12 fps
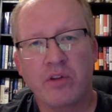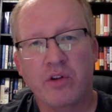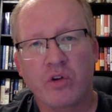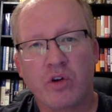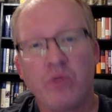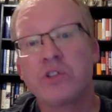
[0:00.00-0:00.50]

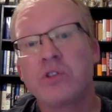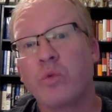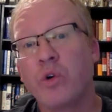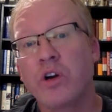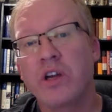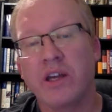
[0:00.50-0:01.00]
crew was the
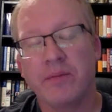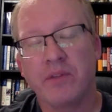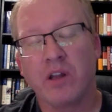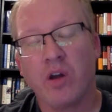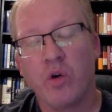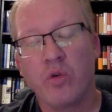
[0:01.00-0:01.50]
rookie, the
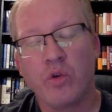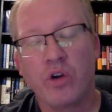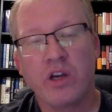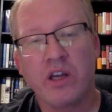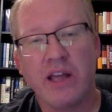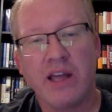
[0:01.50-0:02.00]
lone
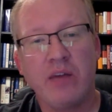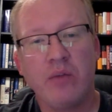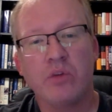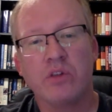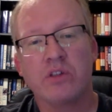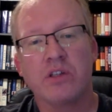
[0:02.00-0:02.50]
rookie, and he
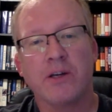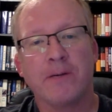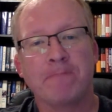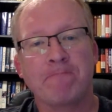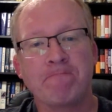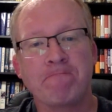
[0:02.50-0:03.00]
was
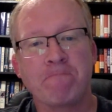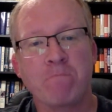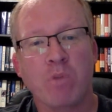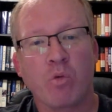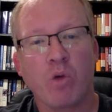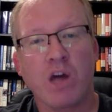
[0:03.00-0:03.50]

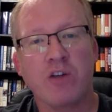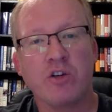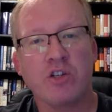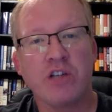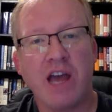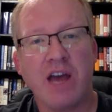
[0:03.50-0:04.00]
Roger
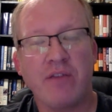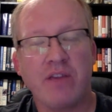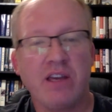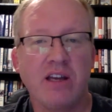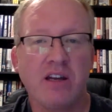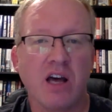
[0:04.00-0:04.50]

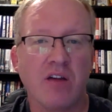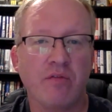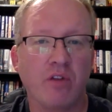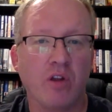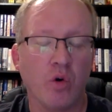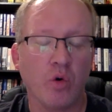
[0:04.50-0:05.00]
Chaffee. He had not
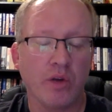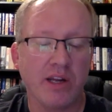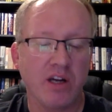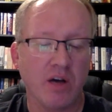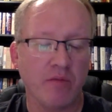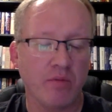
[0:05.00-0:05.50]
flown.
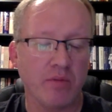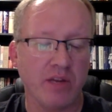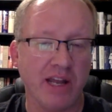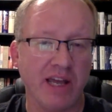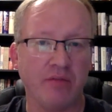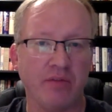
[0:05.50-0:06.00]
He'd come from the
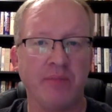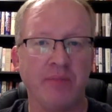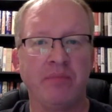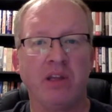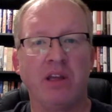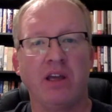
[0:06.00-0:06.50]
Navy.
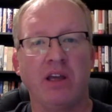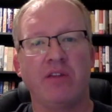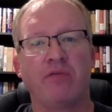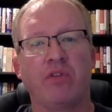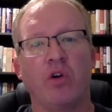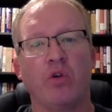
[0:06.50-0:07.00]
He
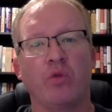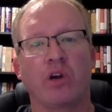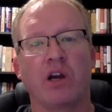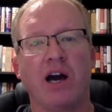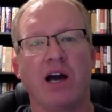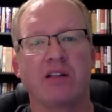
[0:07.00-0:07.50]
had flown
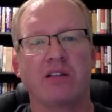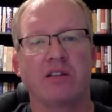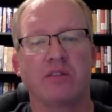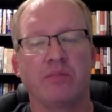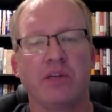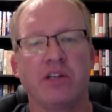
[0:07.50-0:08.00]

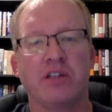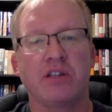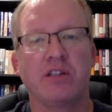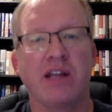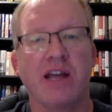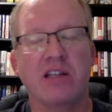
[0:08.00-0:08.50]
reconnaissance
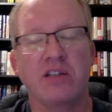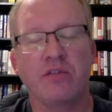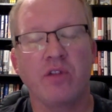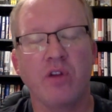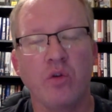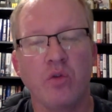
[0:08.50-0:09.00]
missions. He had actually
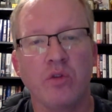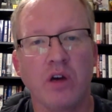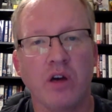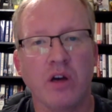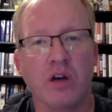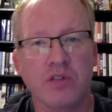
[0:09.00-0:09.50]
flown
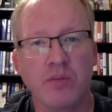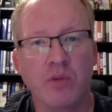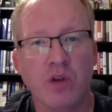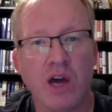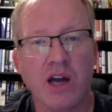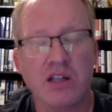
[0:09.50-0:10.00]
uh, some
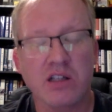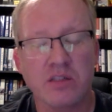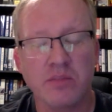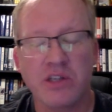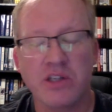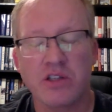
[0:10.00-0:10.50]
reconnaissance
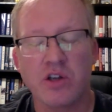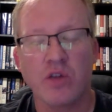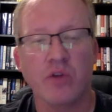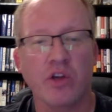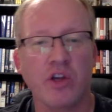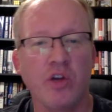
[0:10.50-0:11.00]
missions
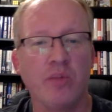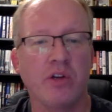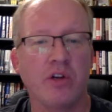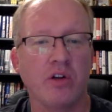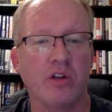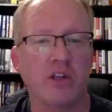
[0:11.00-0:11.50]
over Cuba
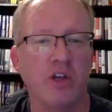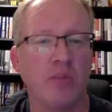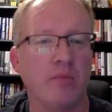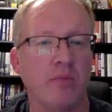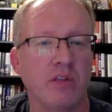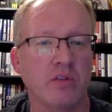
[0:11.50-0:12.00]
during the
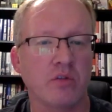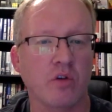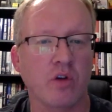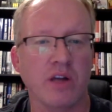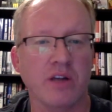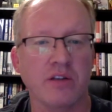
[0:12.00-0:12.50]
Cuban Missile
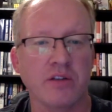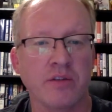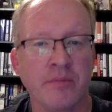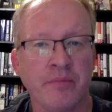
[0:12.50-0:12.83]
Crisis.